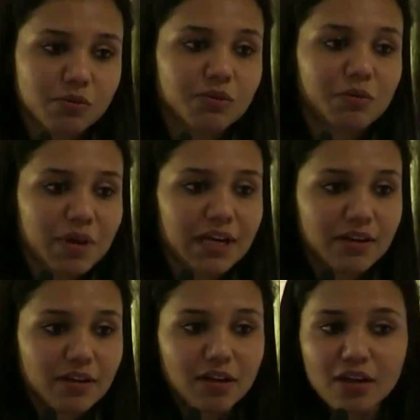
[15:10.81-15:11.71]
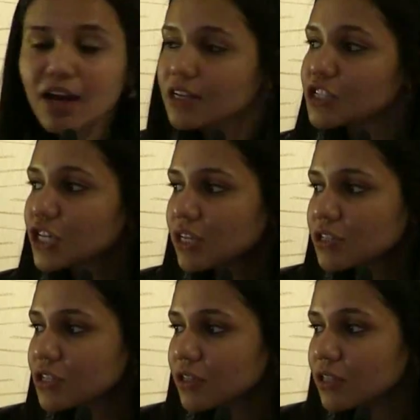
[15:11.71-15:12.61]
remained
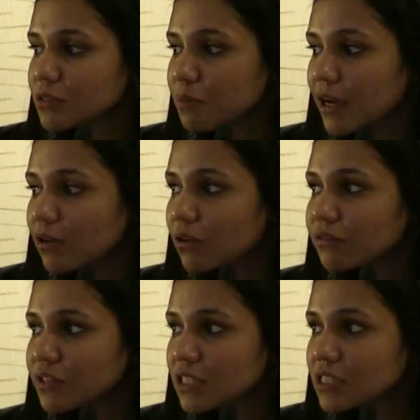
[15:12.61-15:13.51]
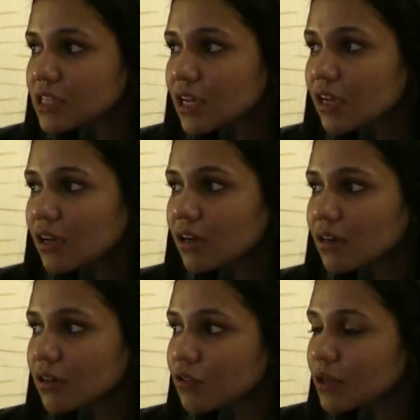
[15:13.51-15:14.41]
unchanged despite all of these
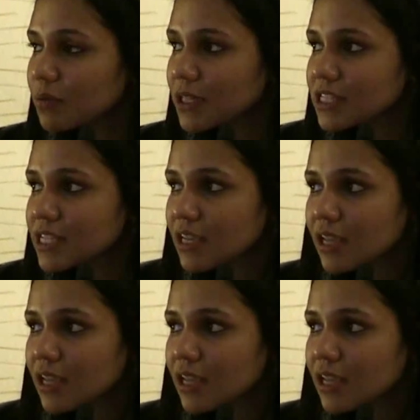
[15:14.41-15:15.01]
treatments.